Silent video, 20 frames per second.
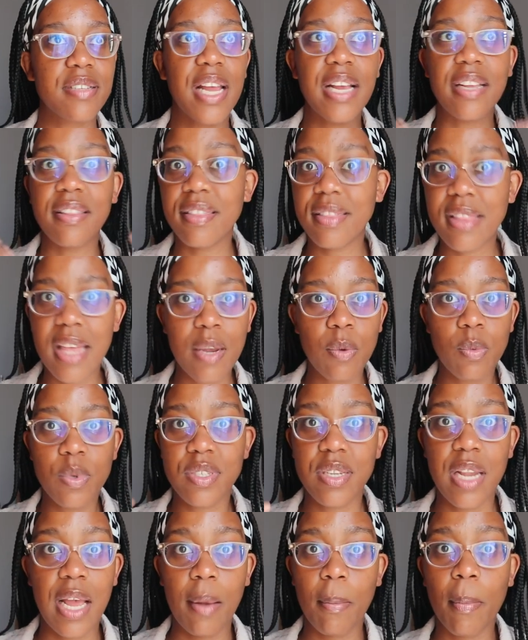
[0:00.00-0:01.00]
like, that
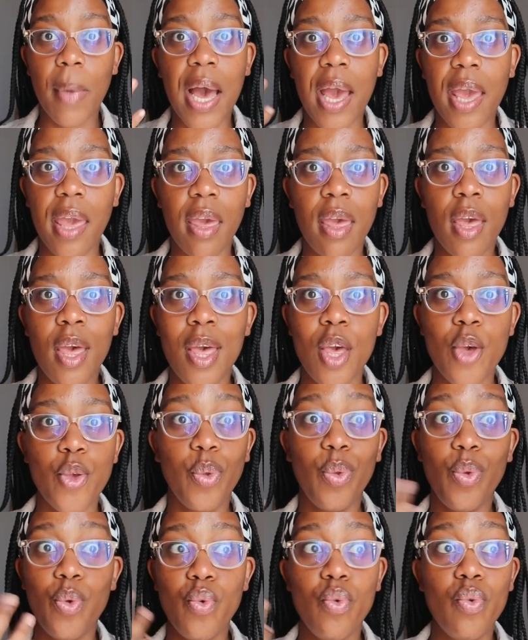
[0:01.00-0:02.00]
was like my
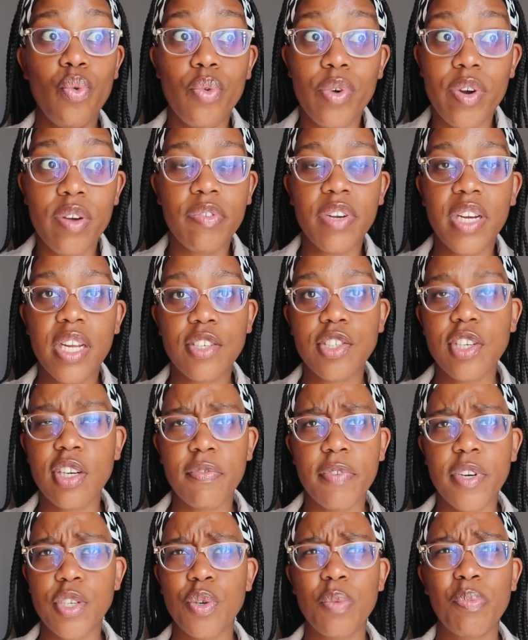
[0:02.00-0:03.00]
new revelation,
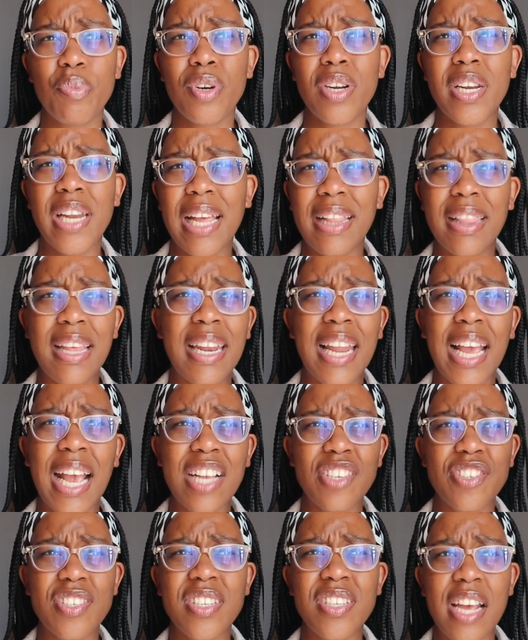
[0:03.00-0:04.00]
if I should put it like that. Like,
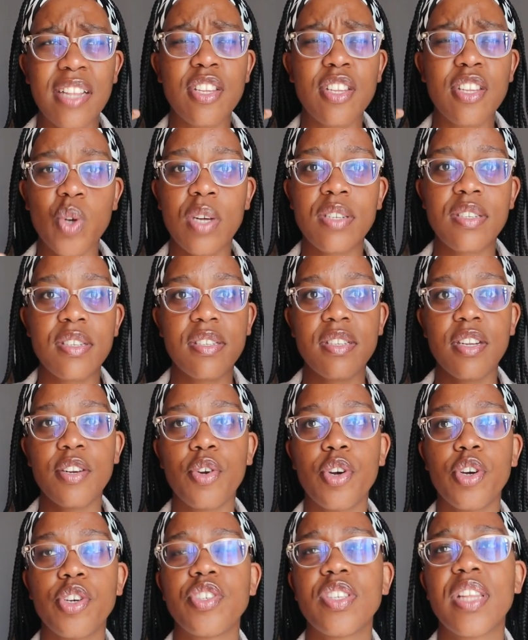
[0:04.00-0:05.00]
I just had this
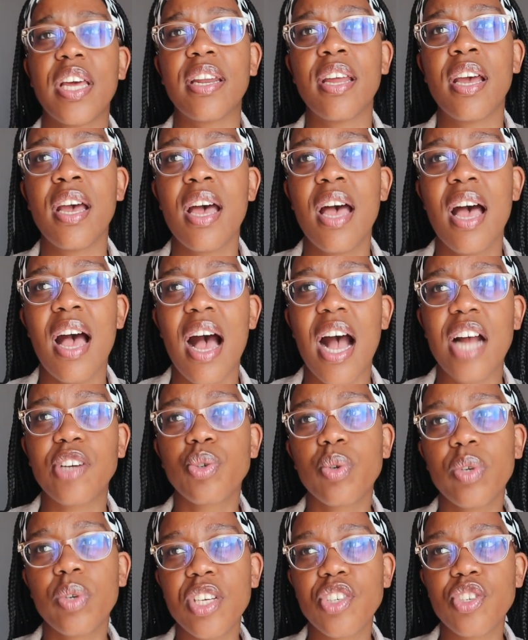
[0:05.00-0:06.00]
consistent urge that I
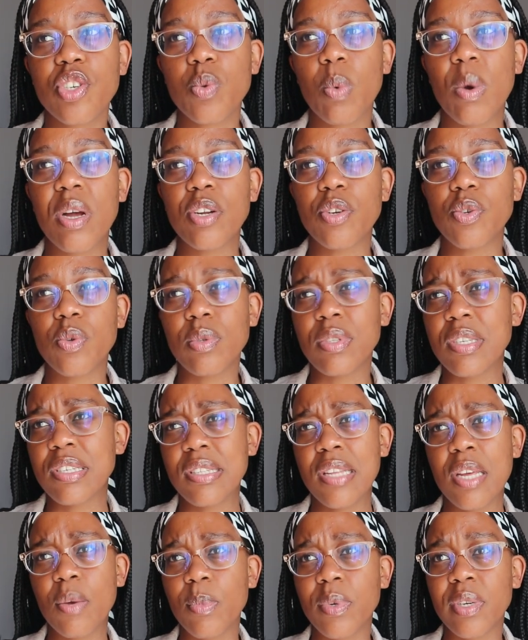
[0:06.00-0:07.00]
truly just want to do this
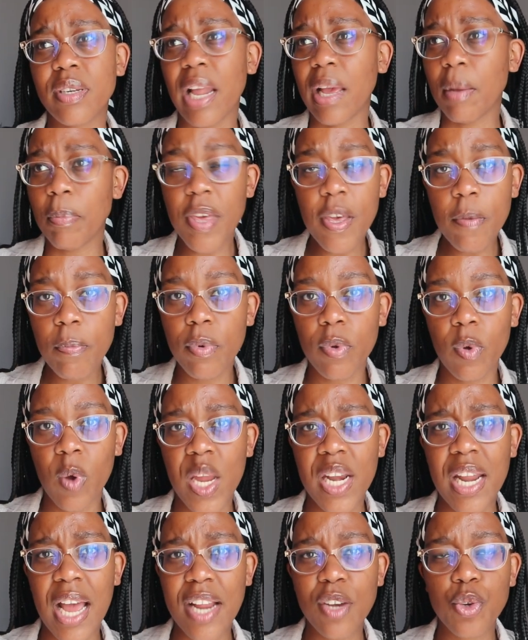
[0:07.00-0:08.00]
thing with like people,
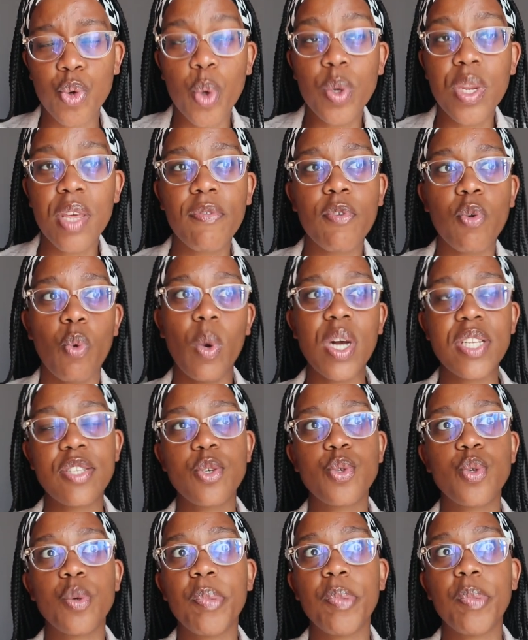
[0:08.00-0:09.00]
and I don't even want
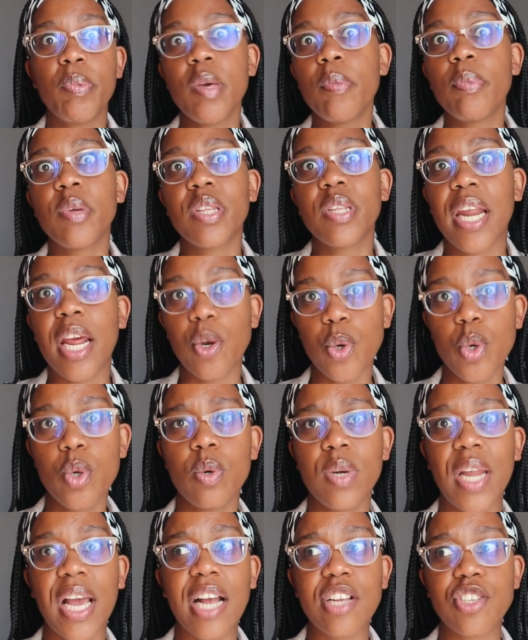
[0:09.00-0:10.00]
it to be people that I know.
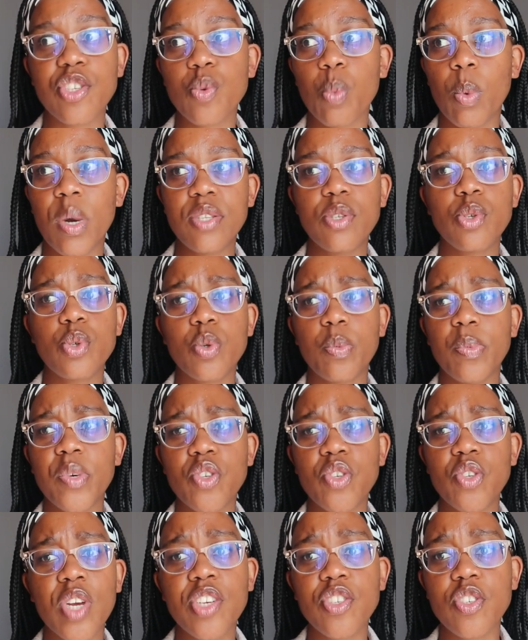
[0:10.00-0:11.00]
Like, I just wanted to be
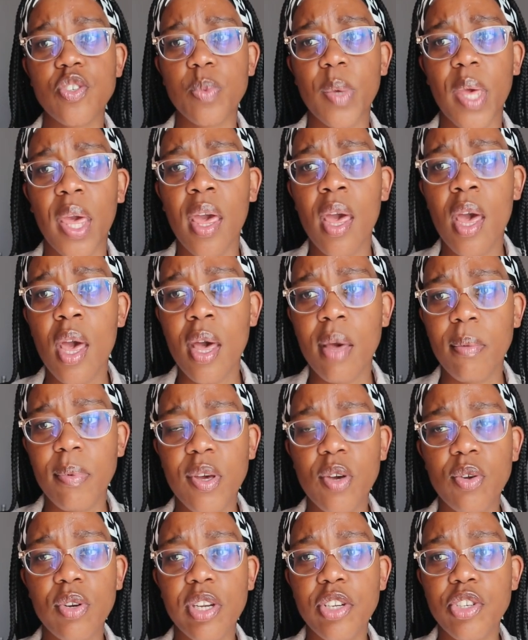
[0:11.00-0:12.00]
strangers where we
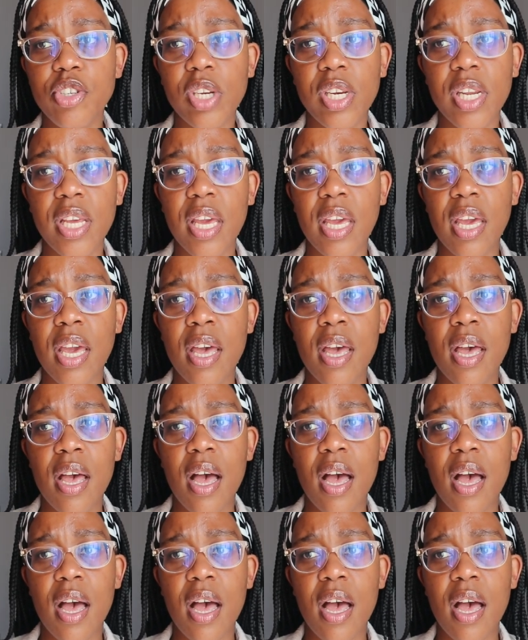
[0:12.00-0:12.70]
could literally